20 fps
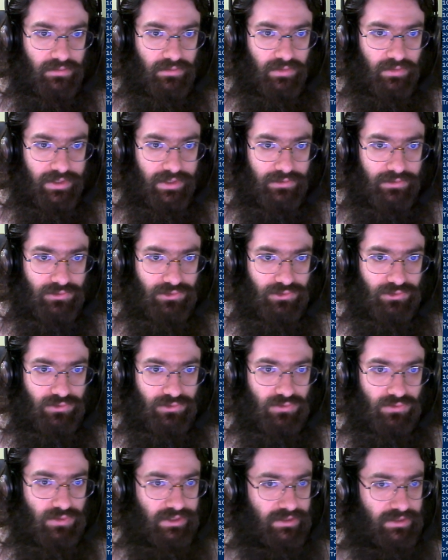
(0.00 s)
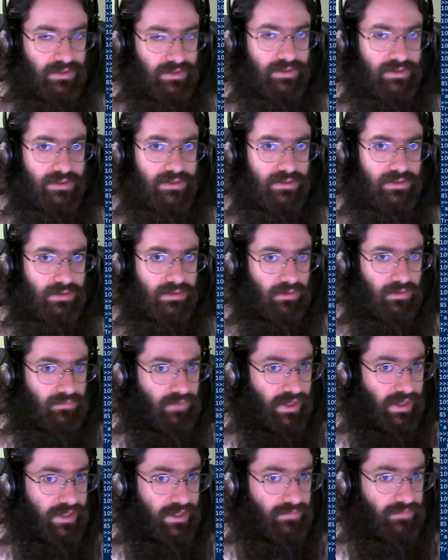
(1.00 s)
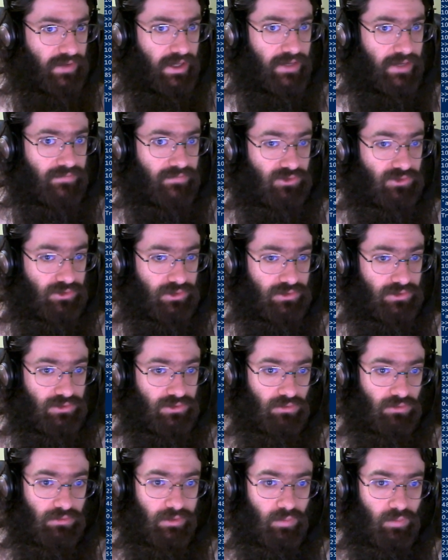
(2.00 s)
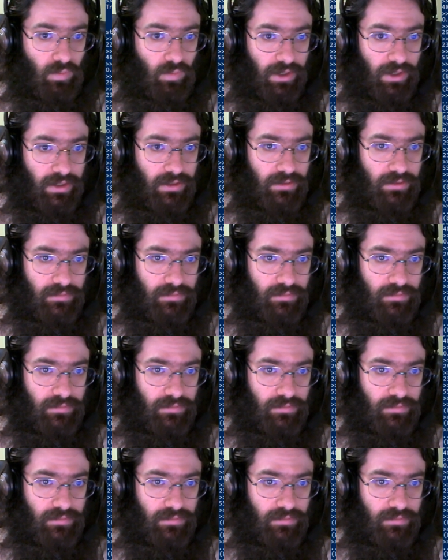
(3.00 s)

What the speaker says: these two instances of 85 turned into only one.